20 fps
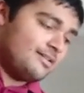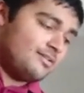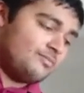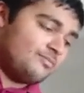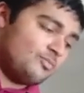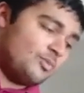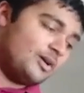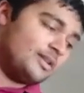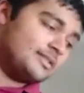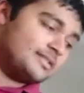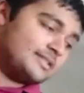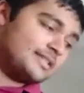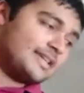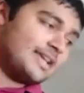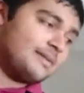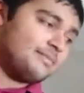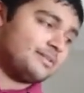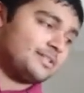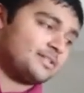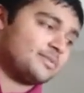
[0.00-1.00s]
1 to
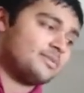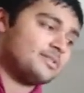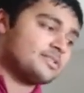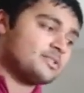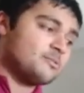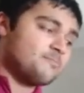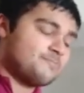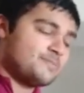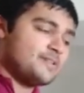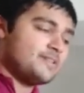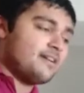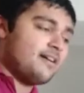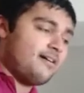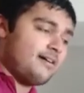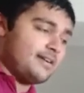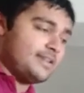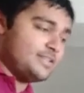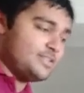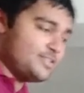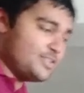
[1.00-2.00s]
k minus 1, so
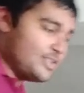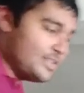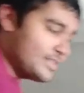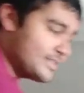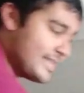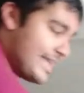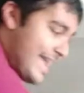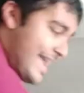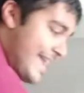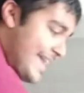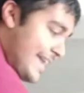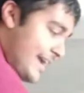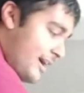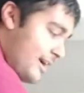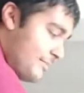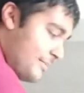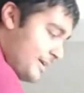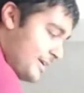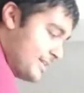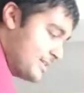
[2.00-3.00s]
bi is just ai
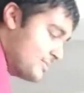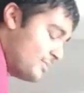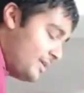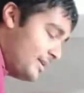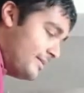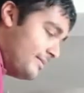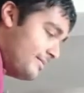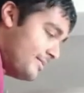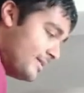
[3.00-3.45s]
minus 1,